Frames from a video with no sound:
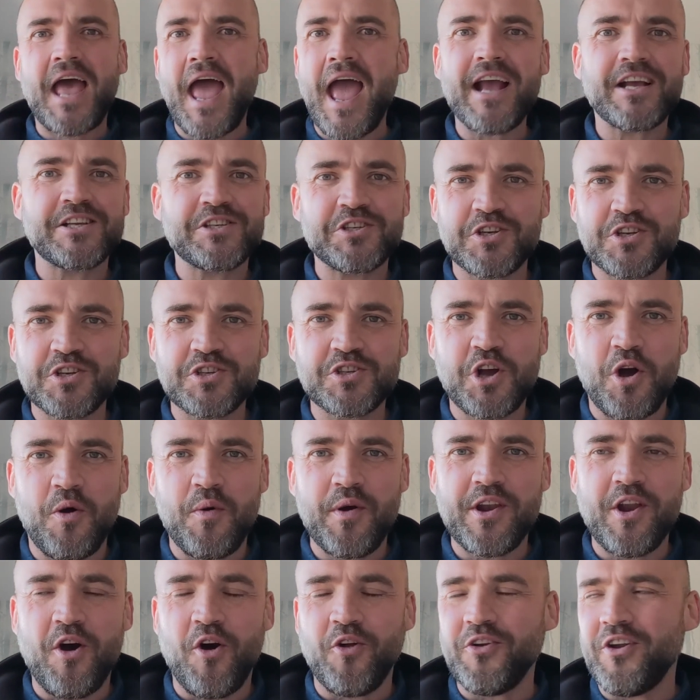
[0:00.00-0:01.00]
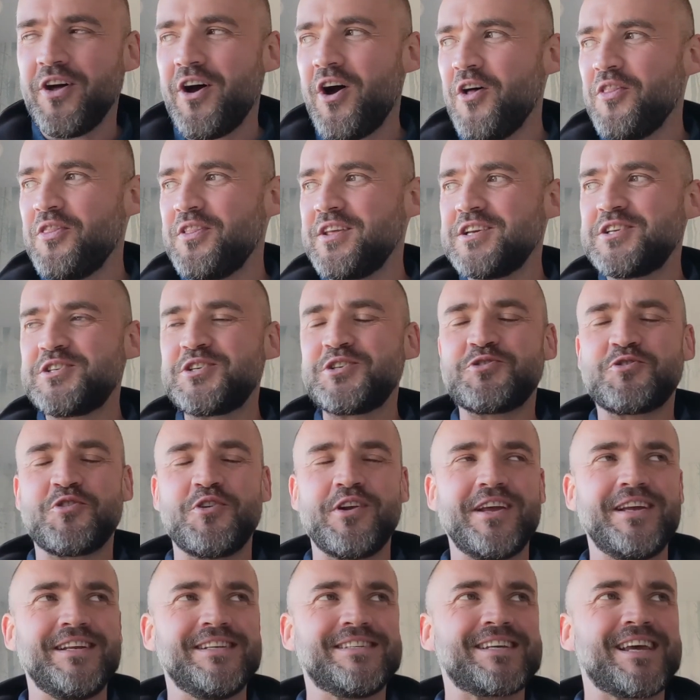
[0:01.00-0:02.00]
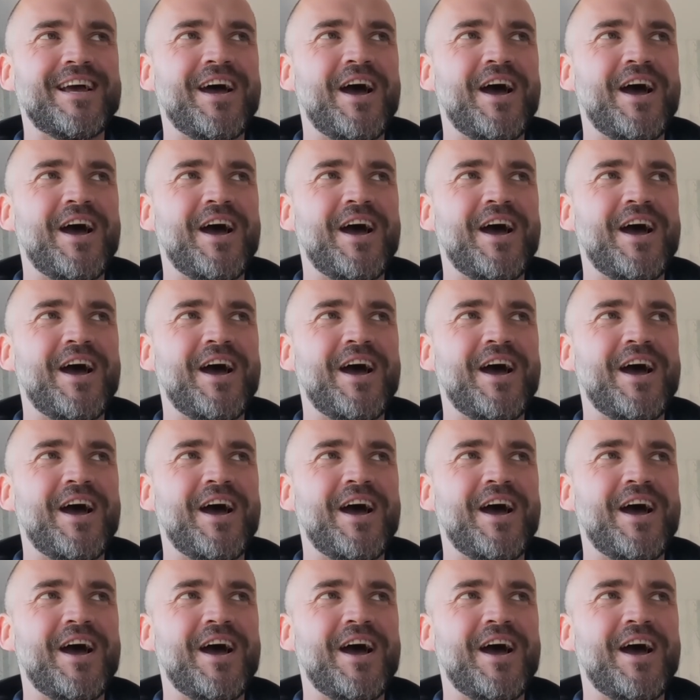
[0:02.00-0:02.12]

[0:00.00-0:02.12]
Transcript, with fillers: exodus going on on this street.